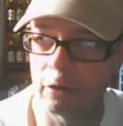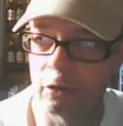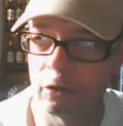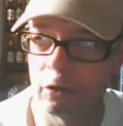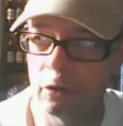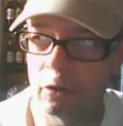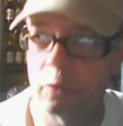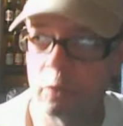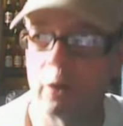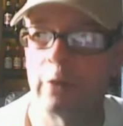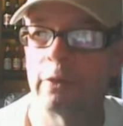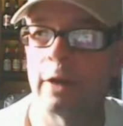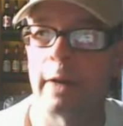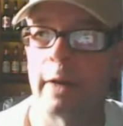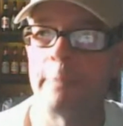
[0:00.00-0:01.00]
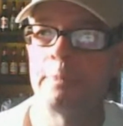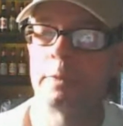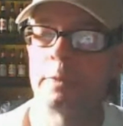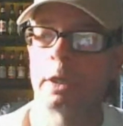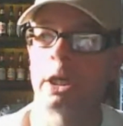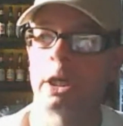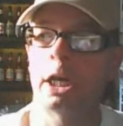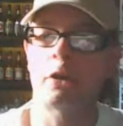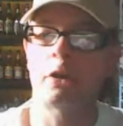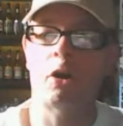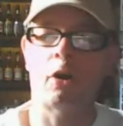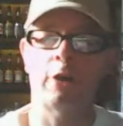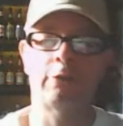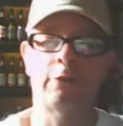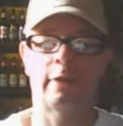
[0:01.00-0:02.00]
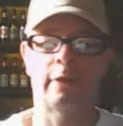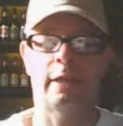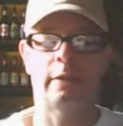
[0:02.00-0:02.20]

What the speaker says: to do was cut costs